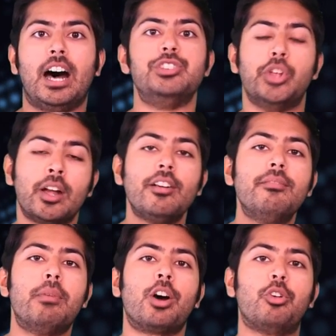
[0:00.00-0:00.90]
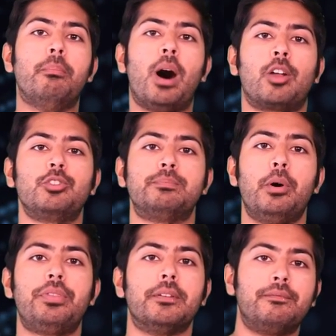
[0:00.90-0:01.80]
A generative model models
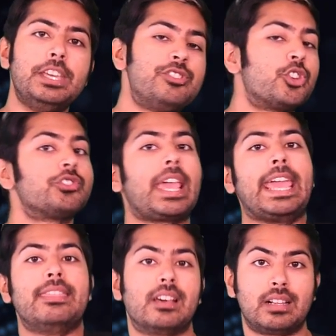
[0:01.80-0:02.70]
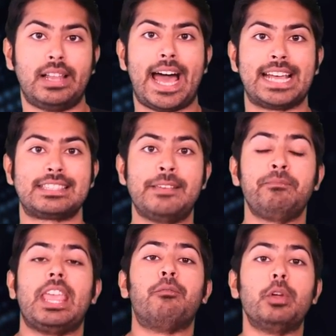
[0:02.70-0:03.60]
both the features and the class.
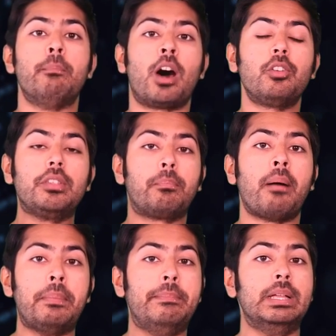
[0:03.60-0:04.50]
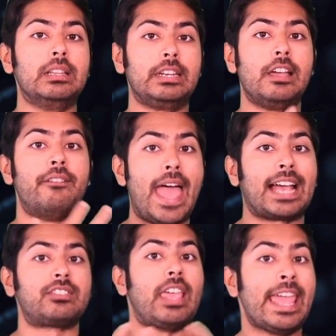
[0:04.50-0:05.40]
If we model the probability of
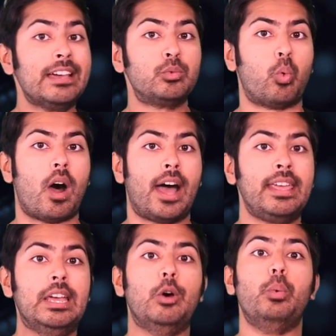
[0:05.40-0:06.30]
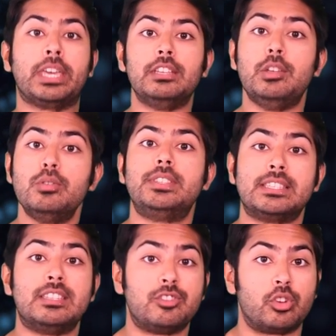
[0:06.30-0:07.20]
x and y, we can use
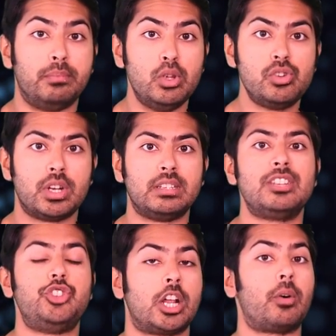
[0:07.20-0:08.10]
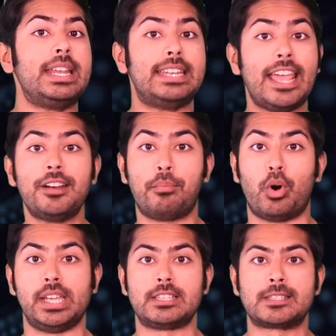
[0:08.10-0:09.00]
this distribution to generate data
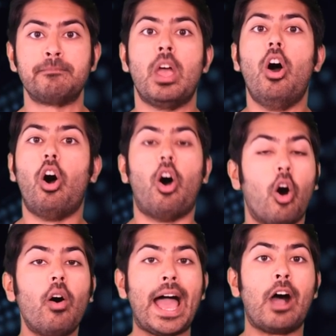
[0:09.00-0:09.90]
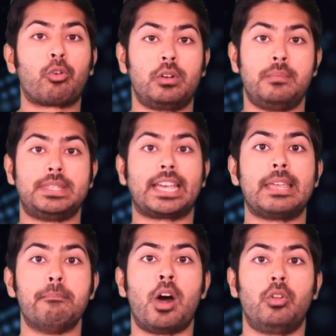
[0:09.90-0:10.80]
points. All algorithms that
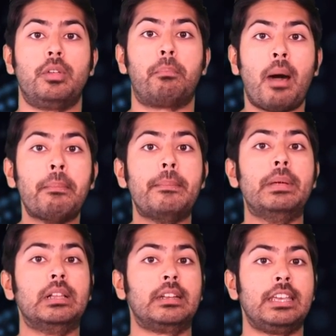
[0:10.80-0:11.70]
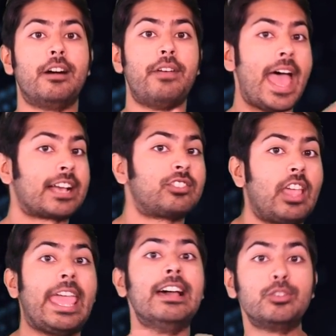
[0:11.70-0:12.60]
can model the probability of x
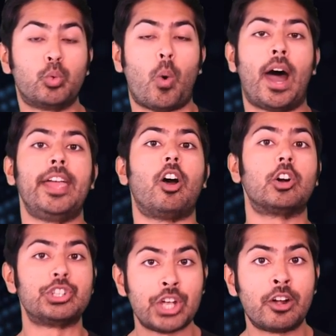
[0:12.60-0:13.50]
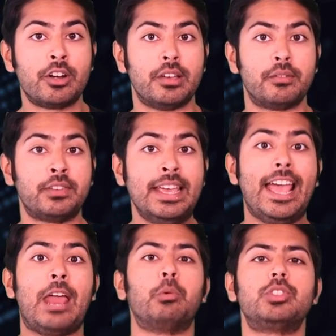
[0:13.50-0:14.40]
and y are generative,
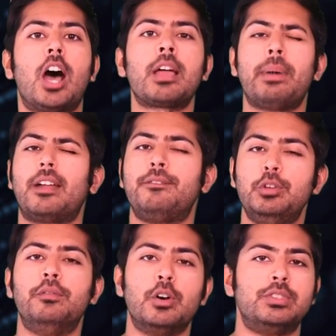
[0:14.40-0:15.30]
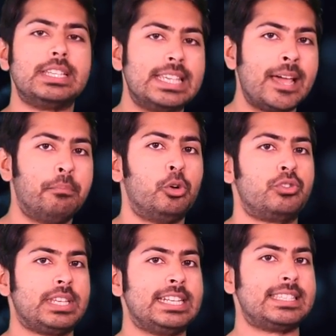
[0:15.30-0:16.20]
and we'll talk about a few of those
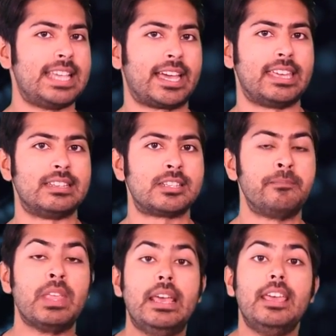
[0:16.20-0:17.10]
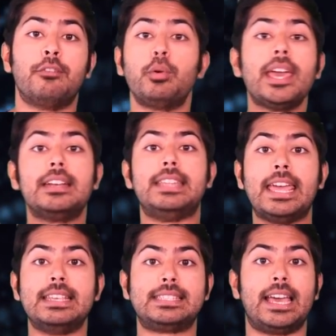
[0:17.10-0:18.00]
examples in a second. If we had a
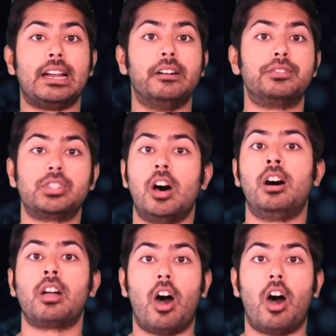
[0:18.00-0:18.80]
data set of song